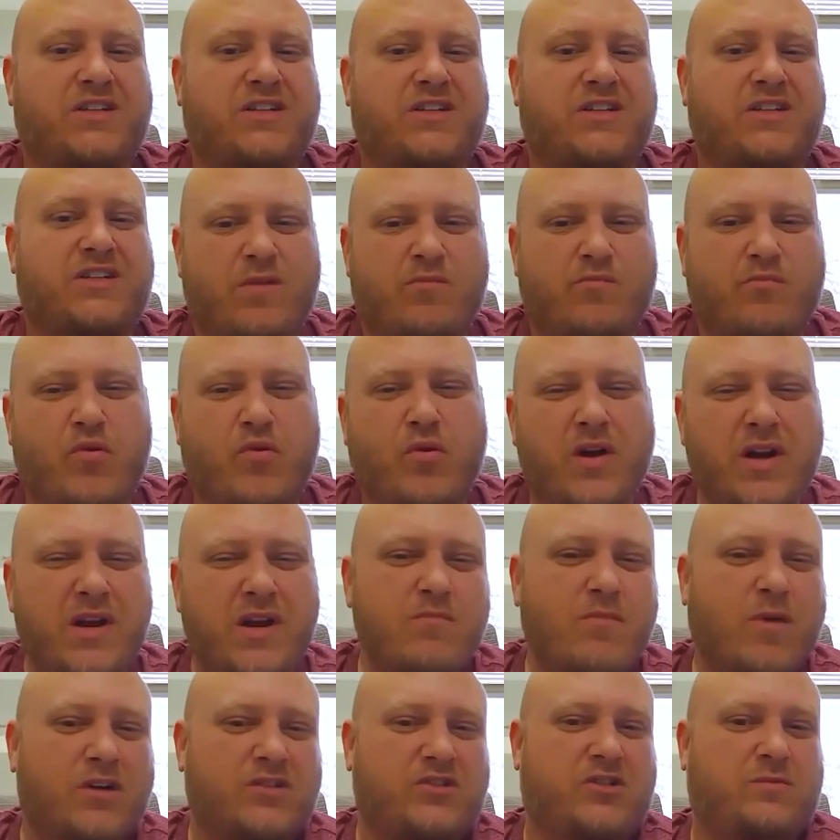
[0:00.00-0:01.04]
you can pretty
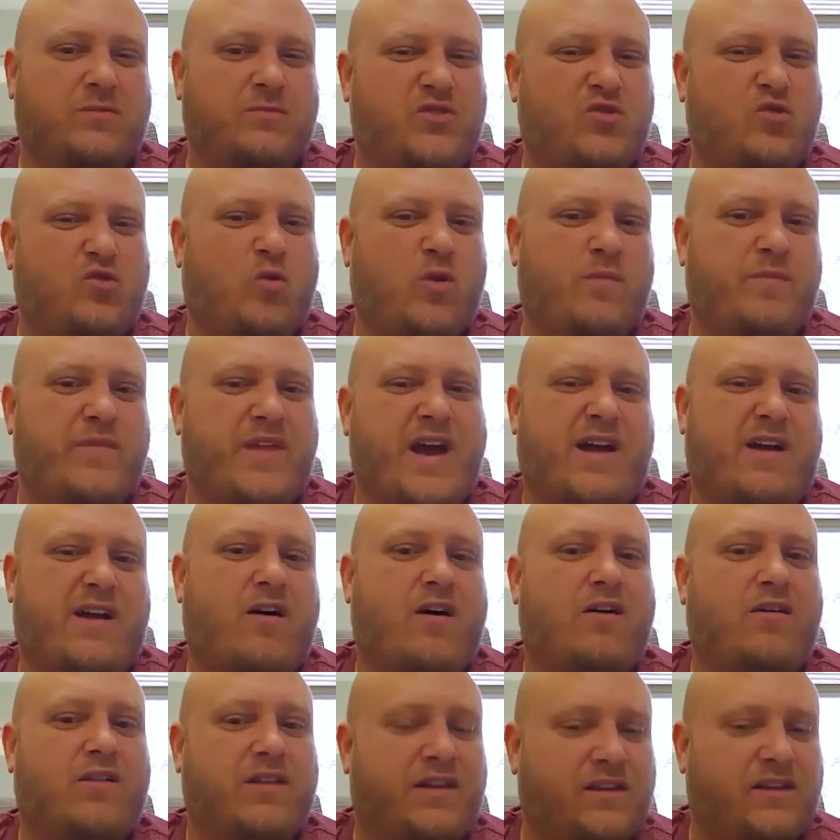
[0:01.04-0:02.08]
much absorb that
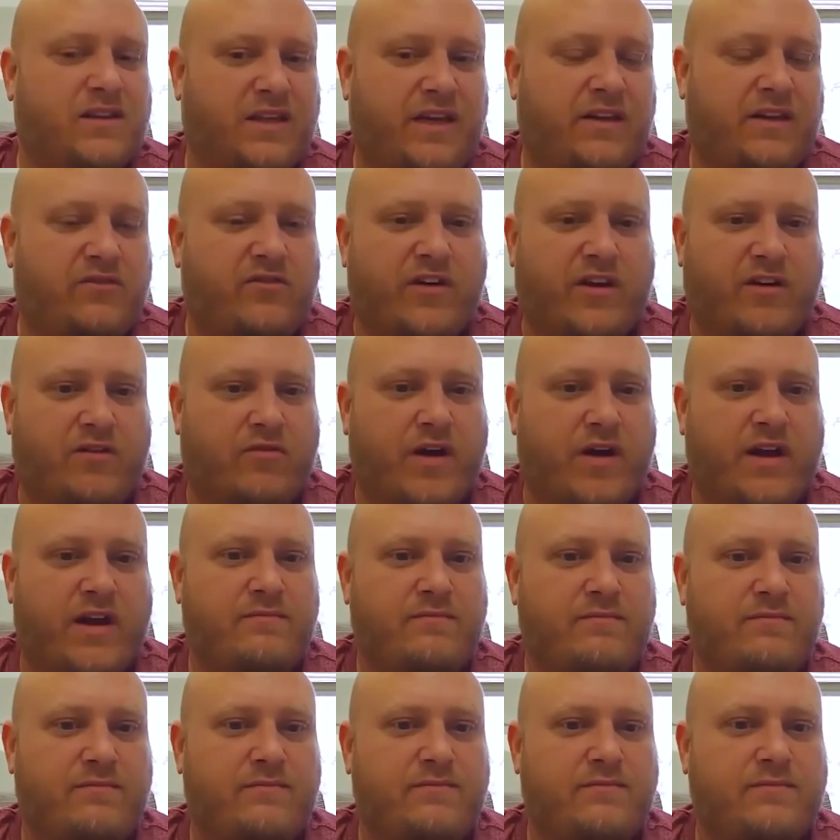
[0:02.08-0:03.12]
all in lead
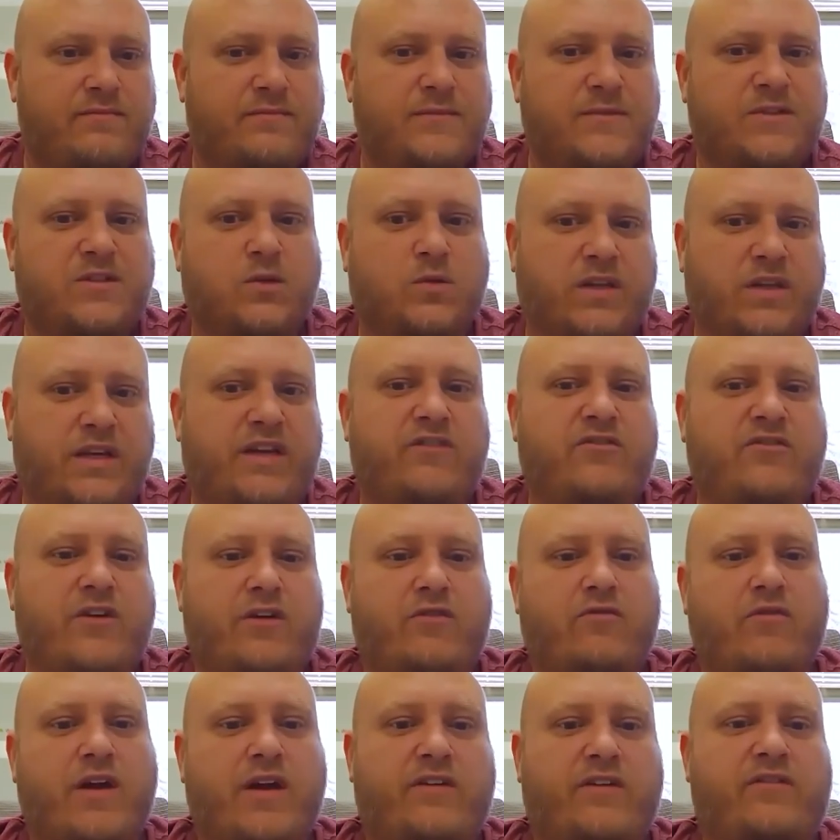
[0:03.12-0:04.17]
generation. So, lead
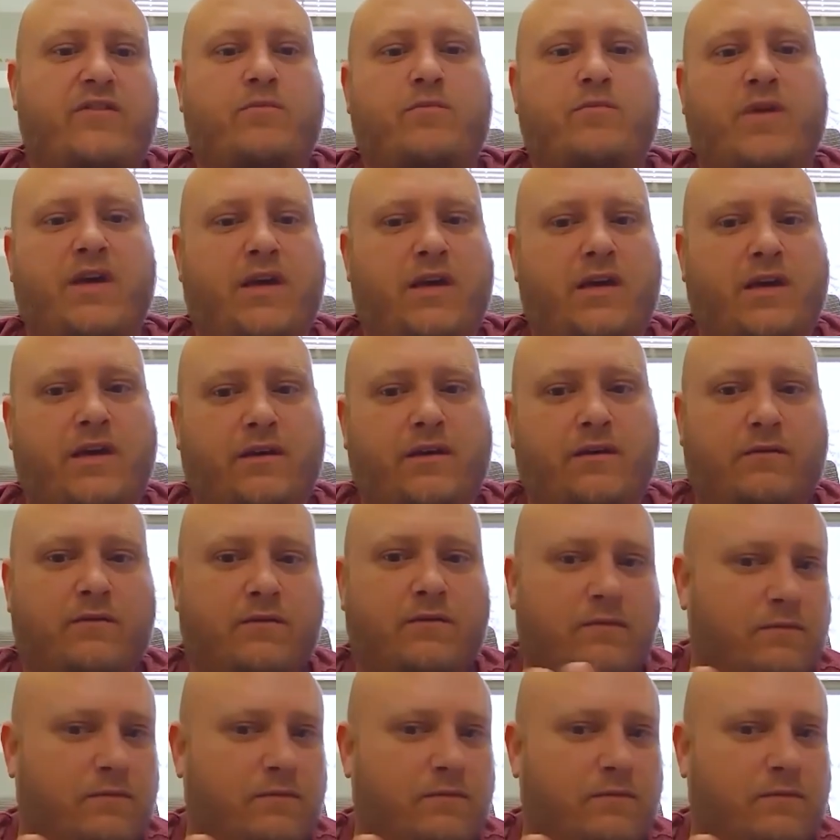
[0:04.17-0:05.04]
generation being